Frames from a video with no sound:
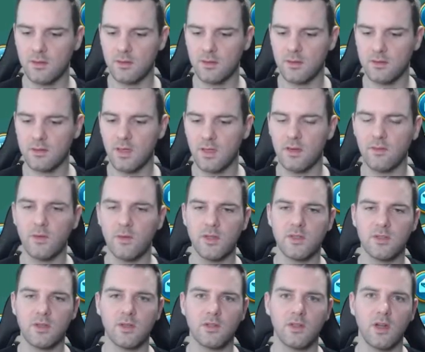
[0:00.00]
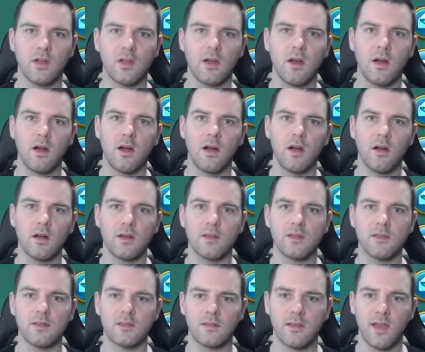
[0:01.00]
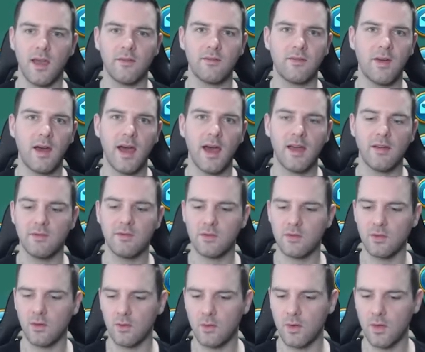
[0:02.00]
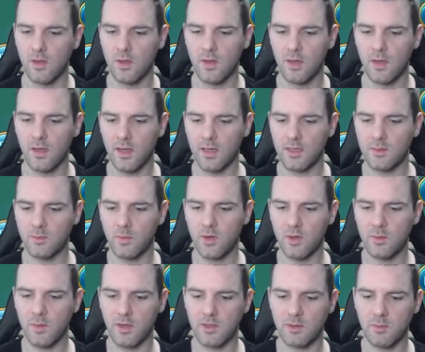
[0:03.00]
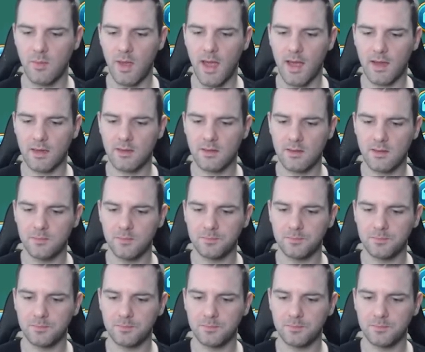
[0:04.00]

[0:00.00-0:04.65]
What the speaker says: set of research on Kahar is at 5, so it's pretty much maxed,